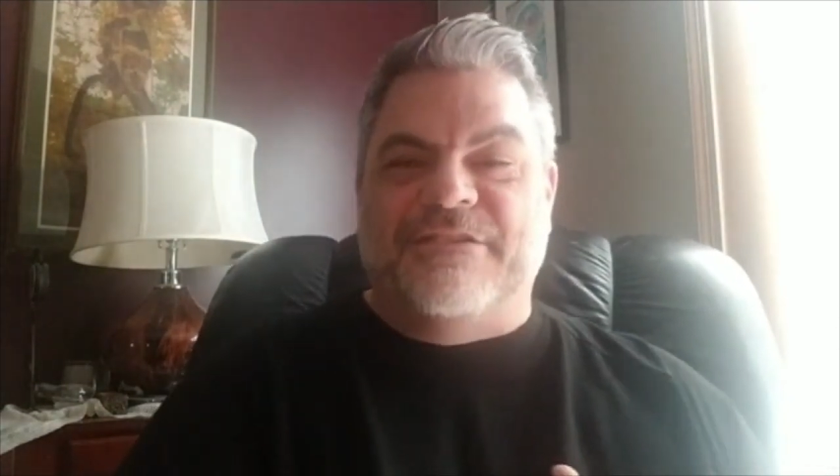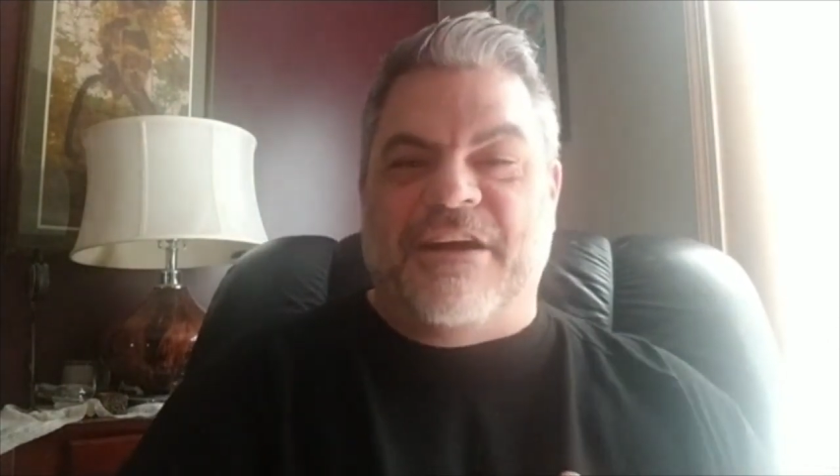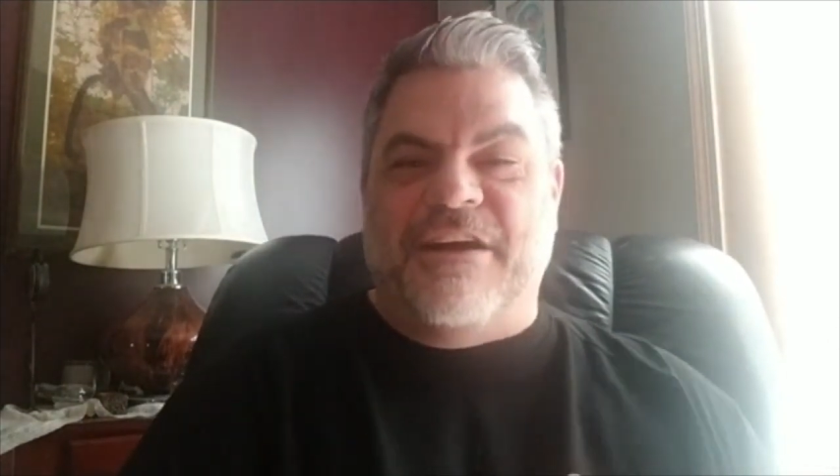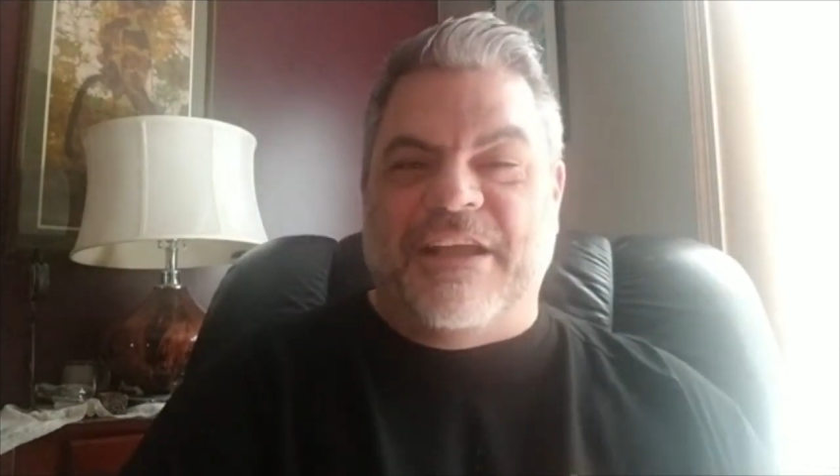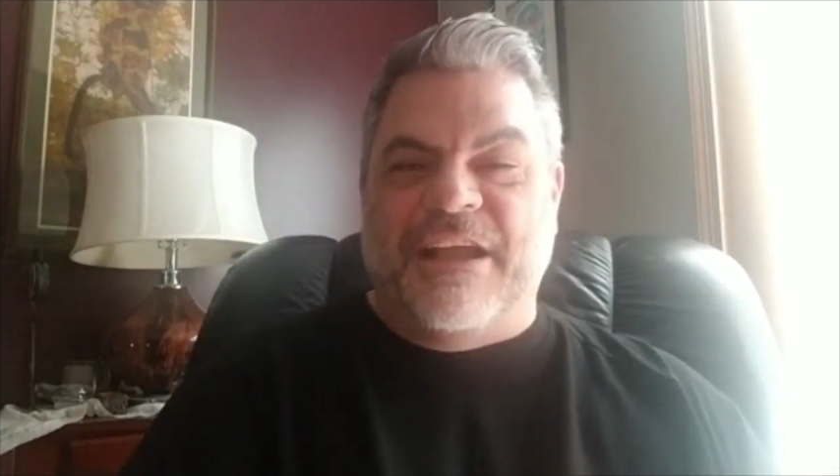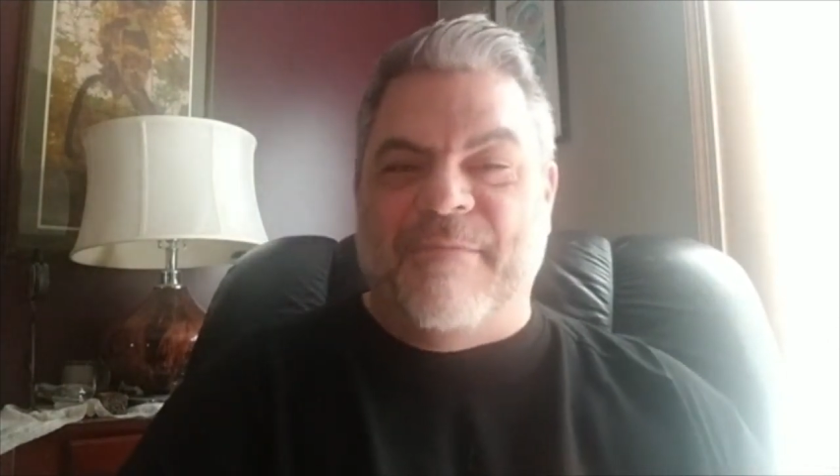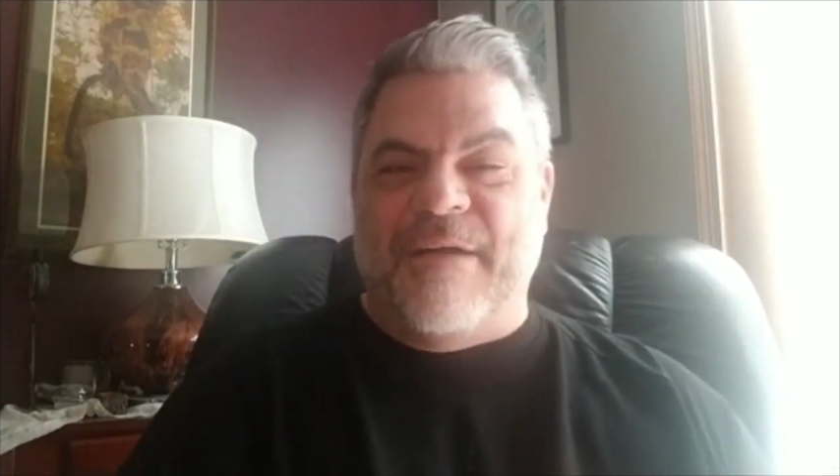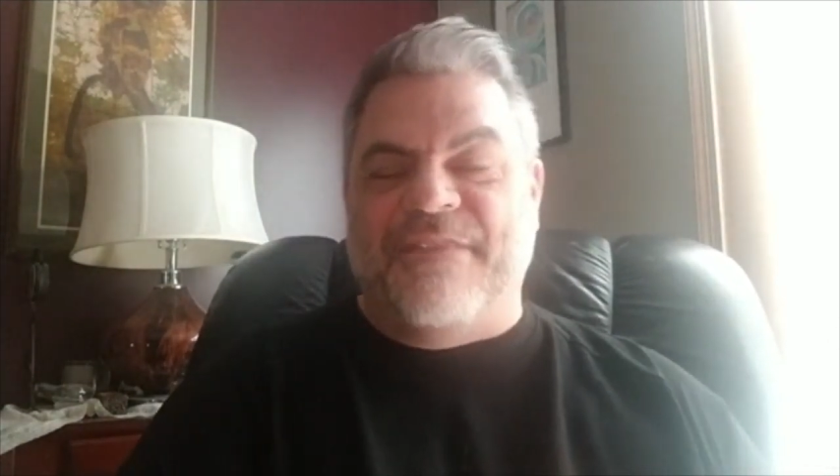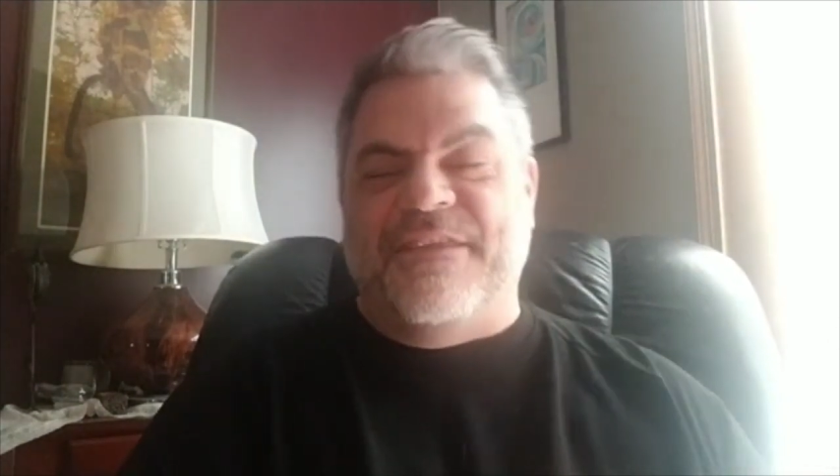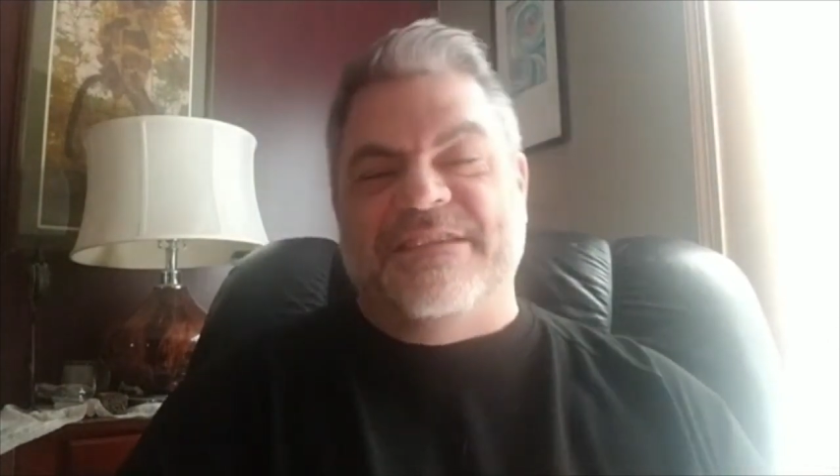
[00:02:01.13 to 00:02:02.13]
talking
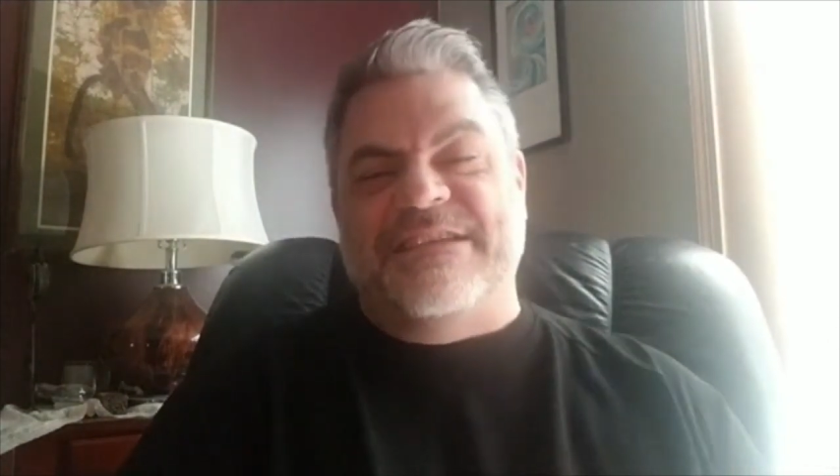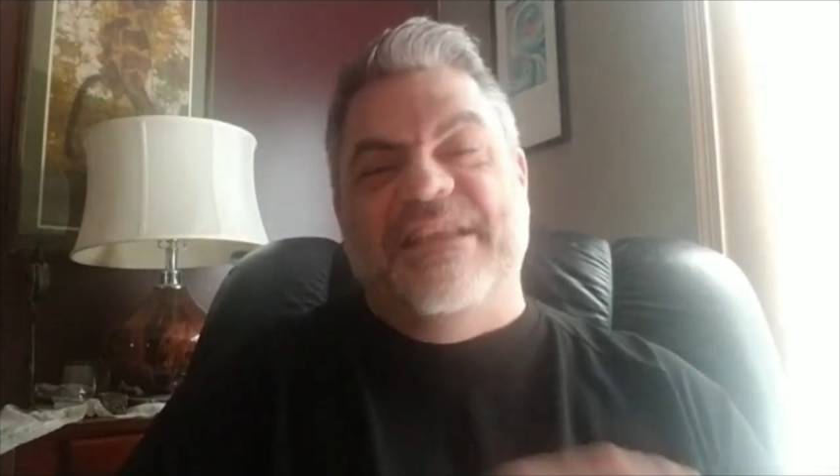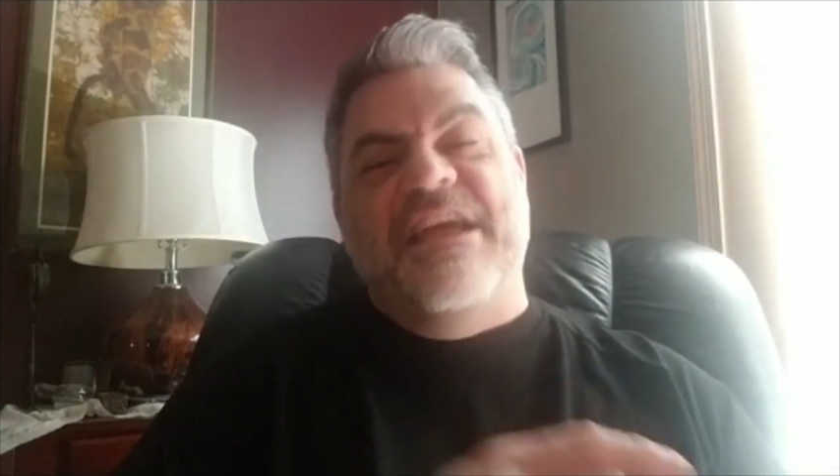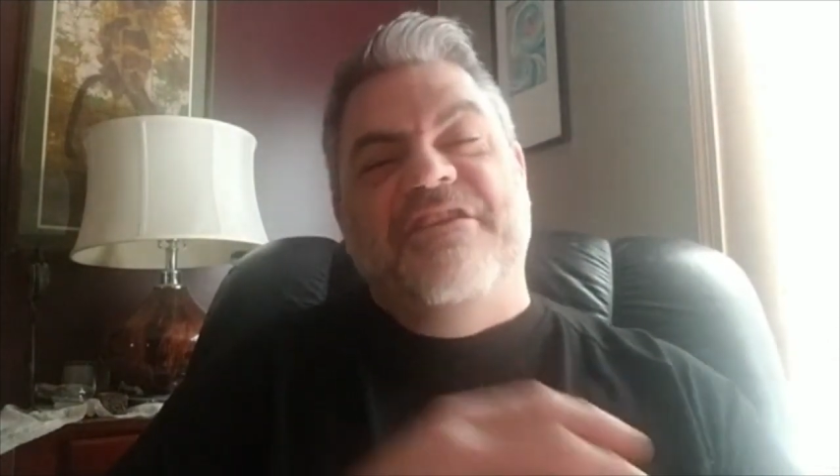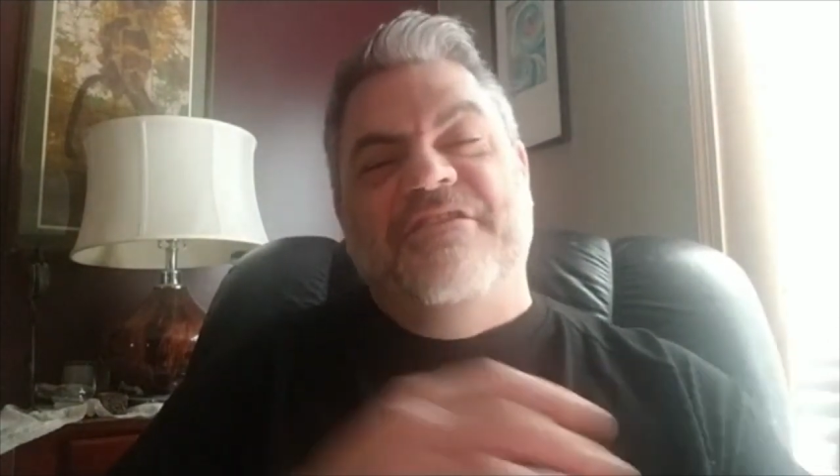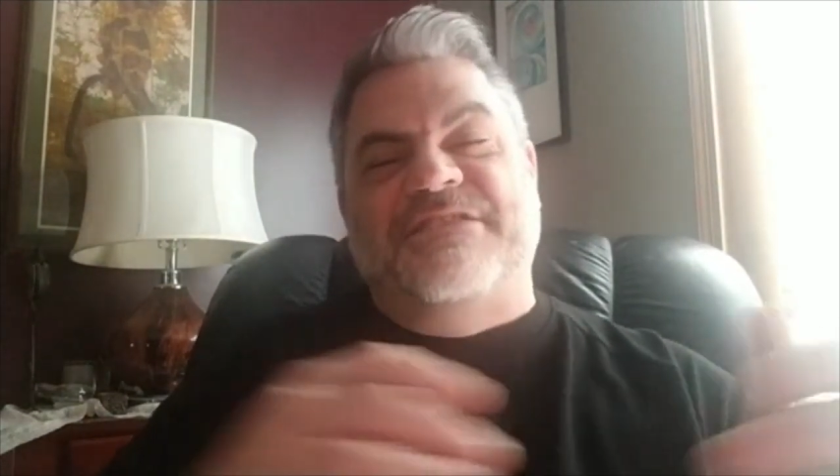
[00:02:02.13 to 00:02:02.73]
about this, and then you